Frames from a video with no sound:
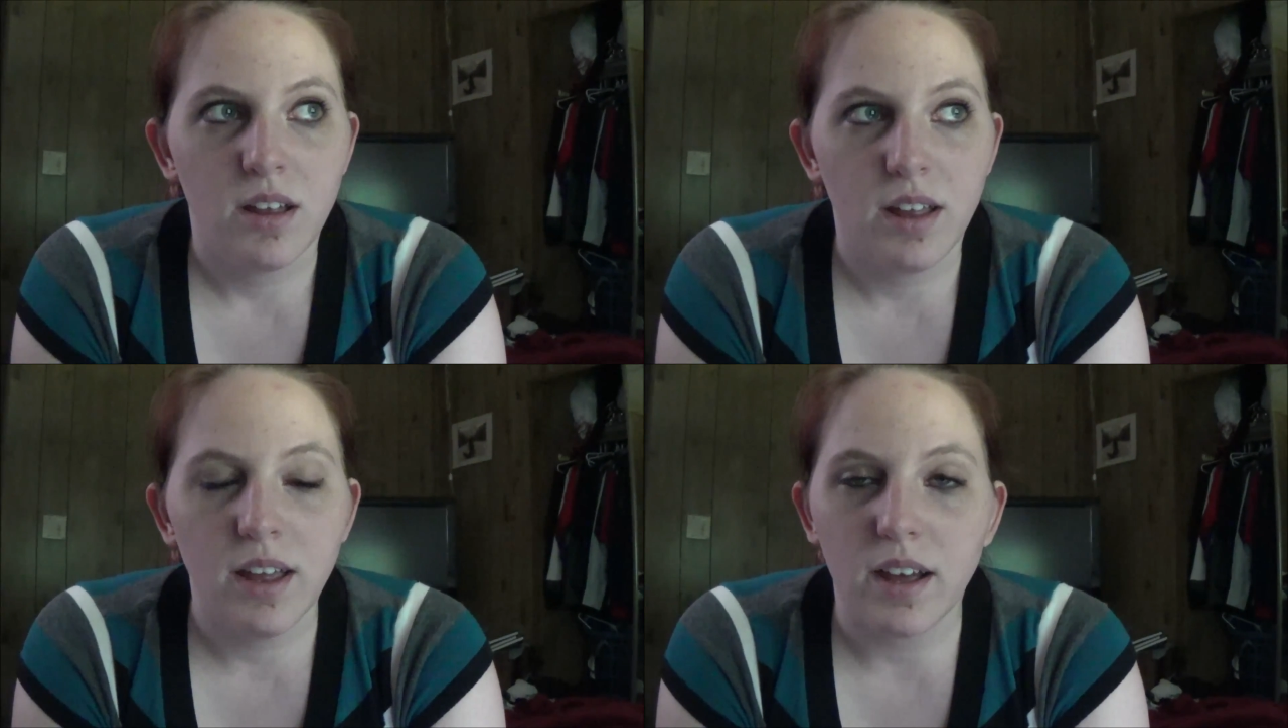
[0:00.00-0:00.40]

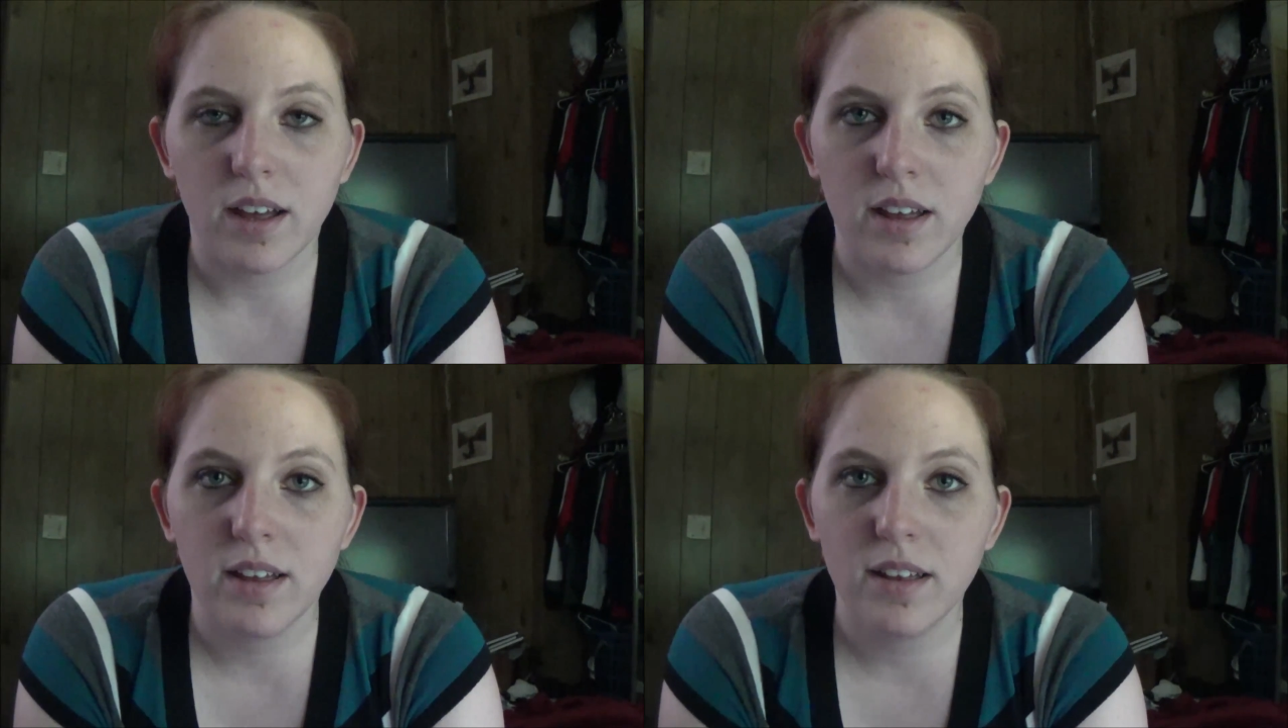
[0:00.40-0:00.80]
yeah.
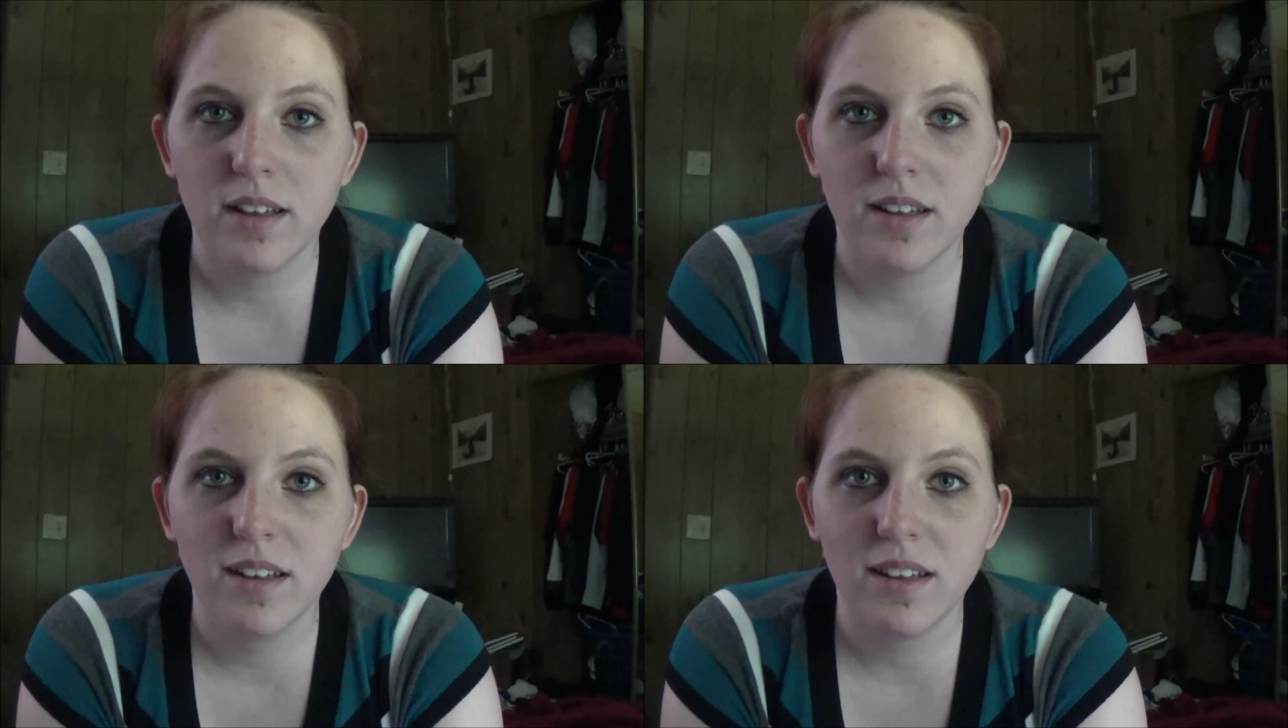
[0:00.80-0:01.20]

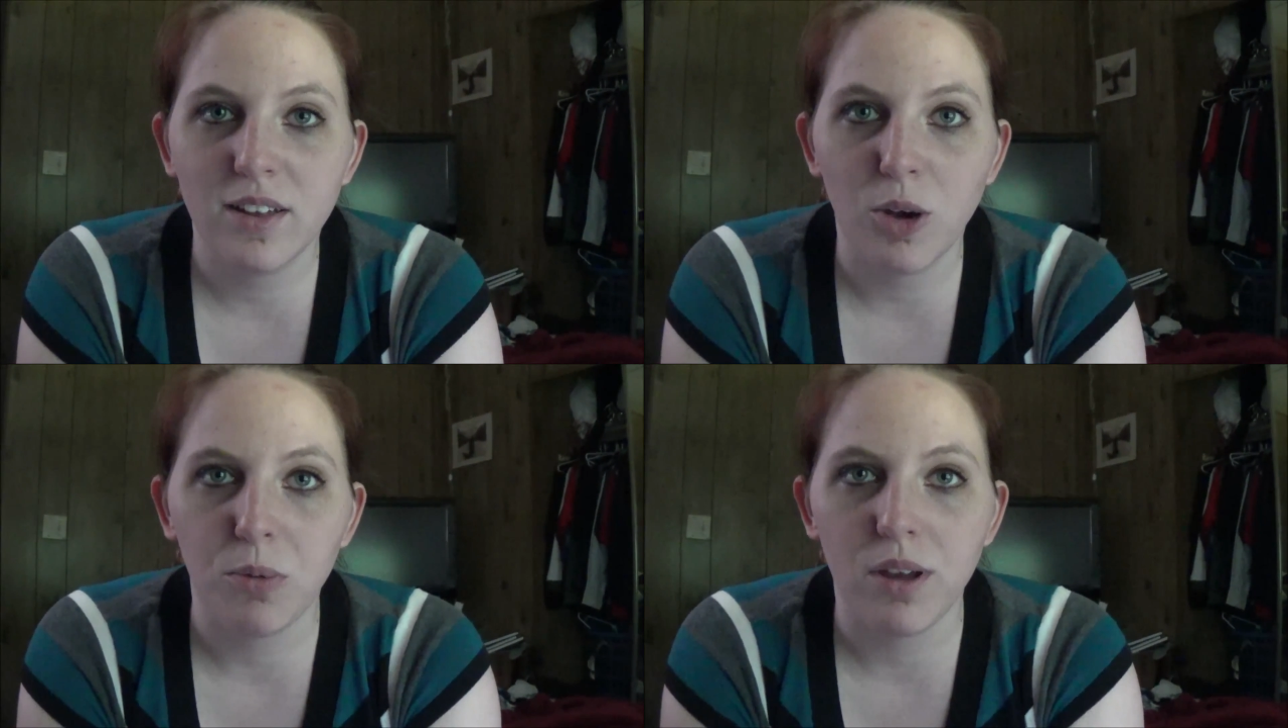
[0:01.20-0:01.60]

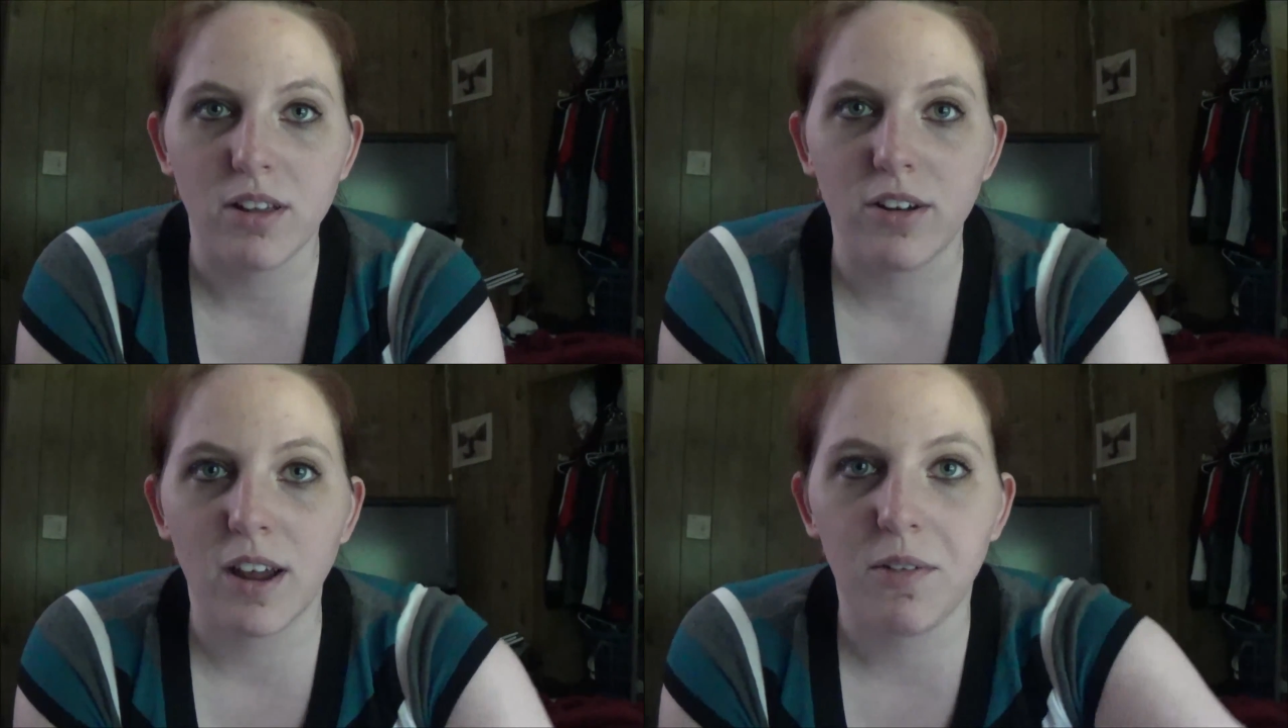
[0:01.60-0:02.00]
Hope you
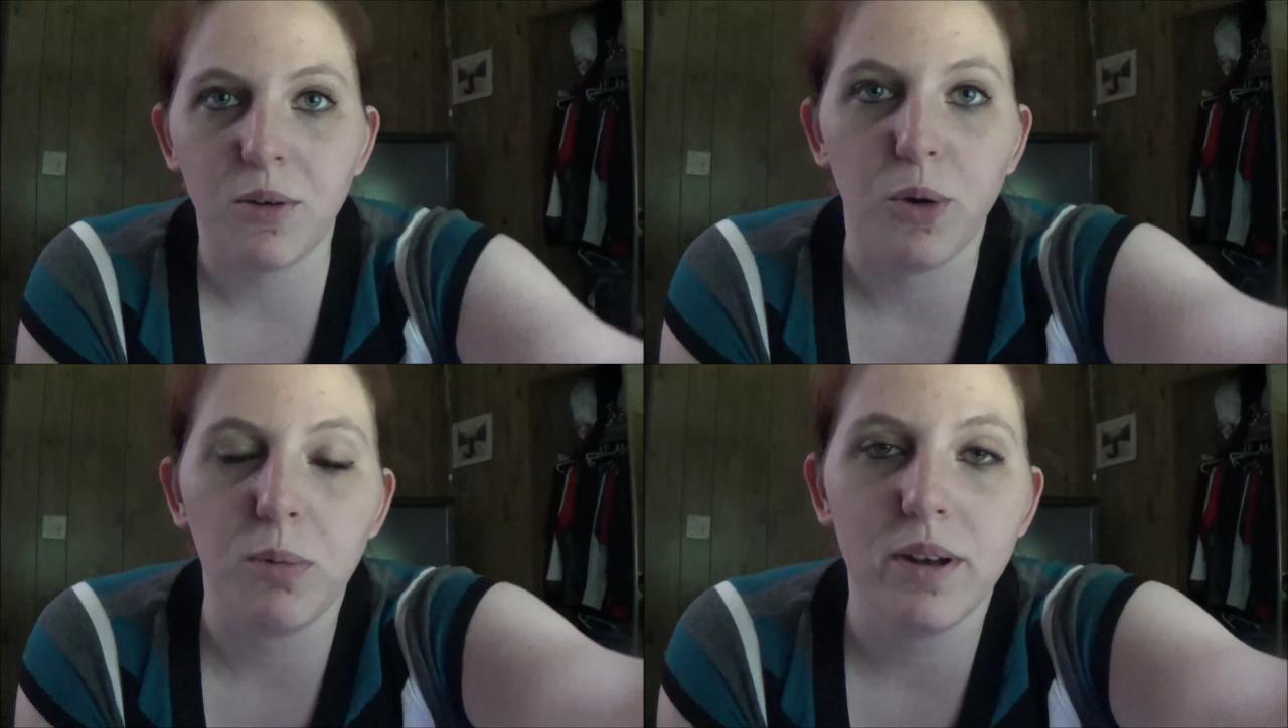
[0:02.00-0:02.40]
guys aren't having a
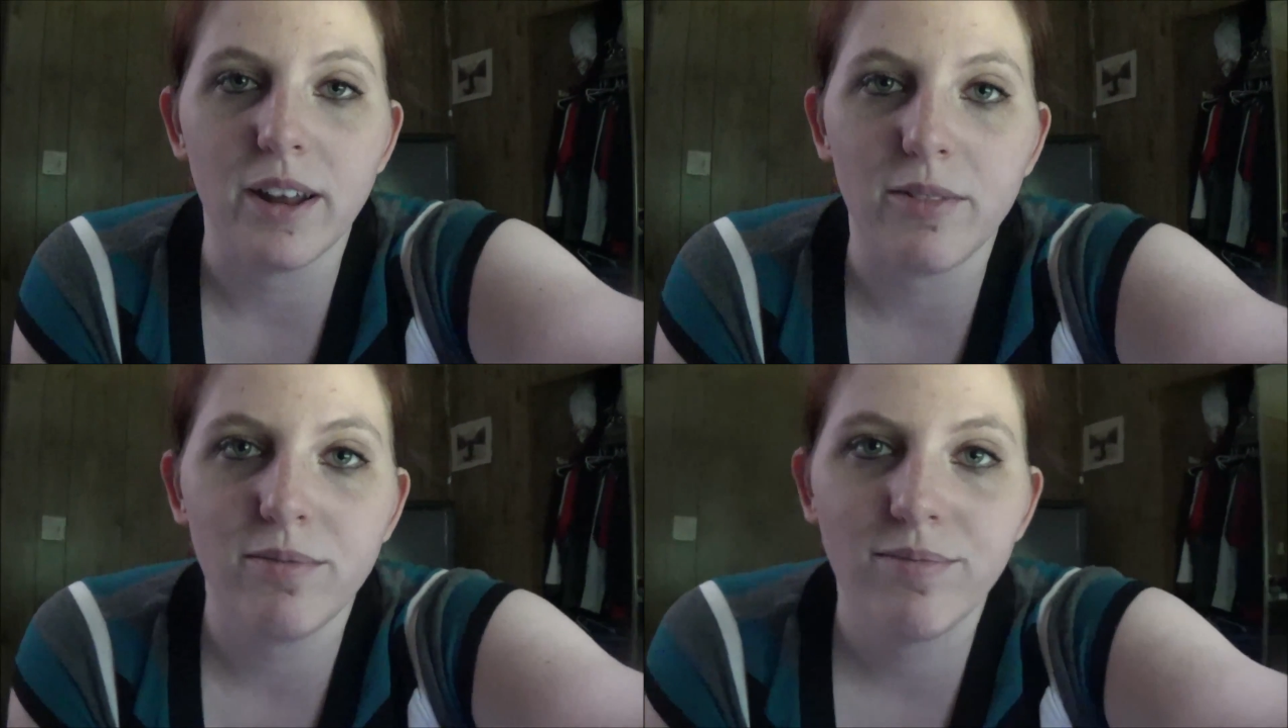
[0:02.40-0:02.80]
horrible
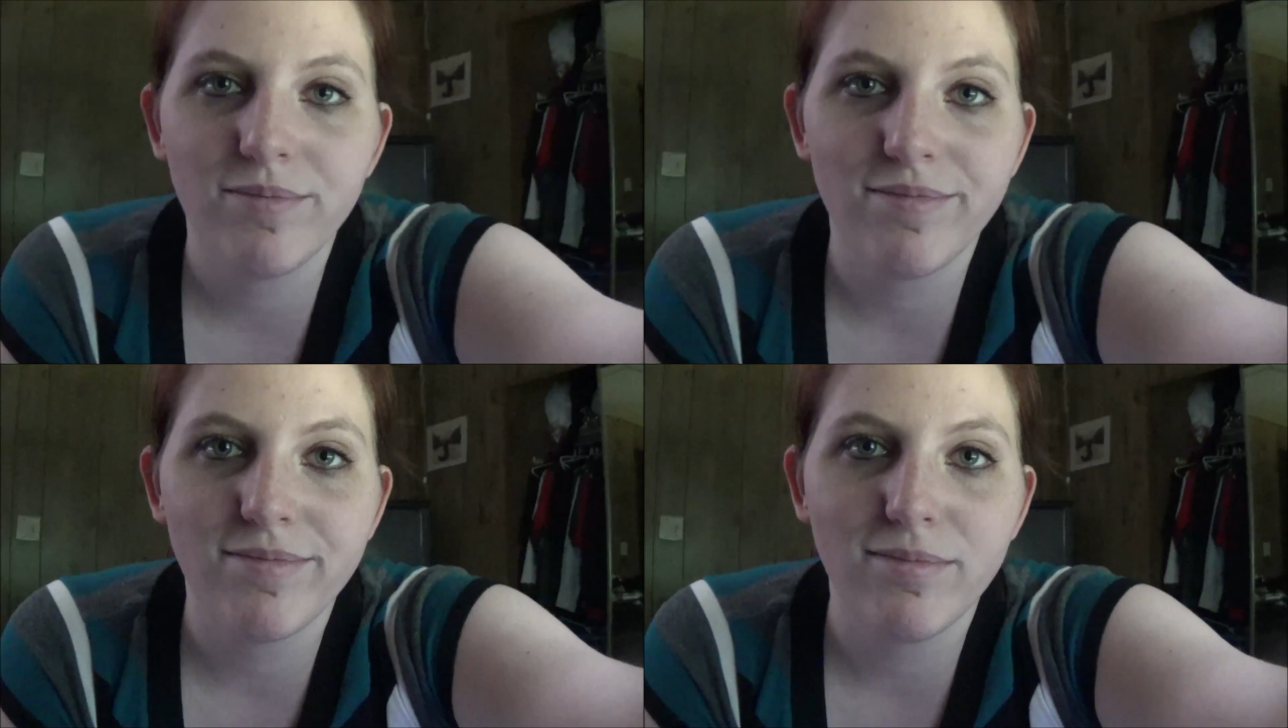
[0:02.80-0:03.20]
day.
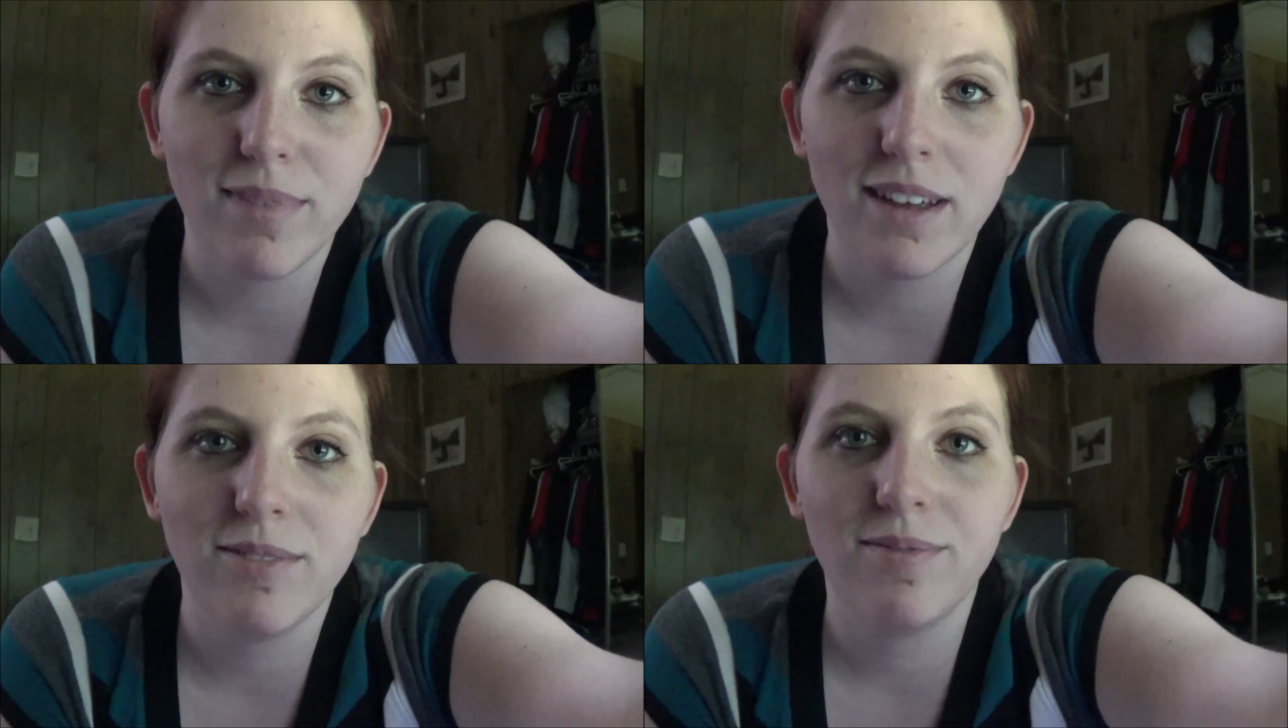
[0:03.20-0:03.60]
Bye.